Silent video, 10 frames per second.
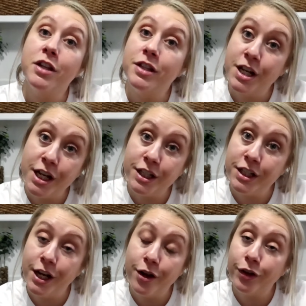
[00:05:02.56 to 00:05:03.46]
that things
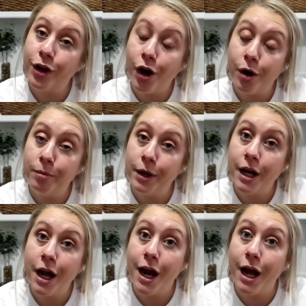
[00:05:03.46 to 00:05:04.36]
get on the
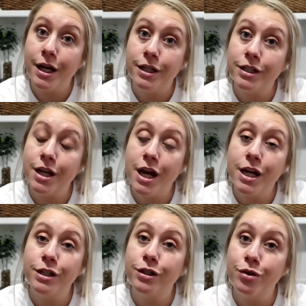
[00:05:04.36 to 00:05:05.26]
carpet and it
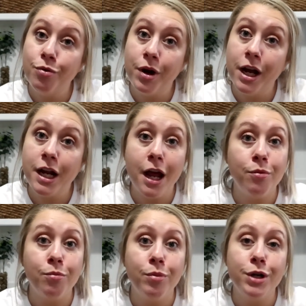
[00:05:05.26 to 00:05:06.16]
is annoying,
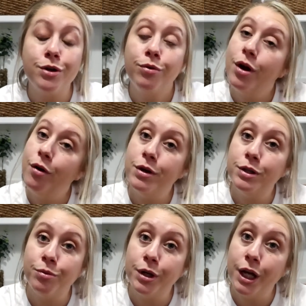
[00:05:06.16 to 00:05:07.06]
and we don't always
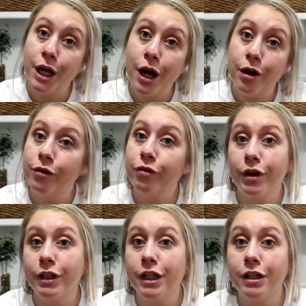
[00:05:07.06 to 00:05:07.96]
want to get out our
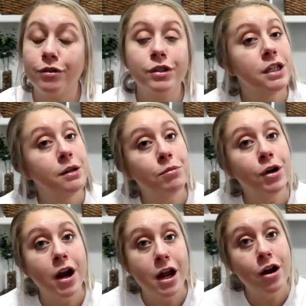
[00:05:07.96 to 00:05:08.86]
friendly little
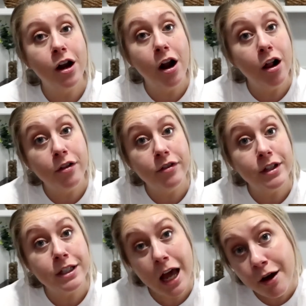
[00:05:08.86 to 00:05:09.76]
steamer, and not all of
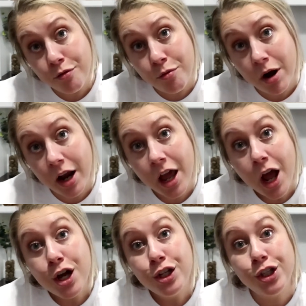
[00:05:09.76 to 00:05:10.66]
us have one.
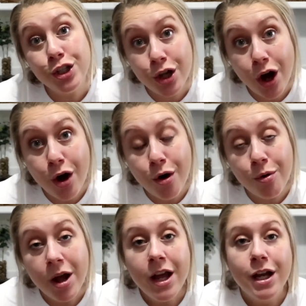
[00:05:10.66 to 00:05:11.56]
So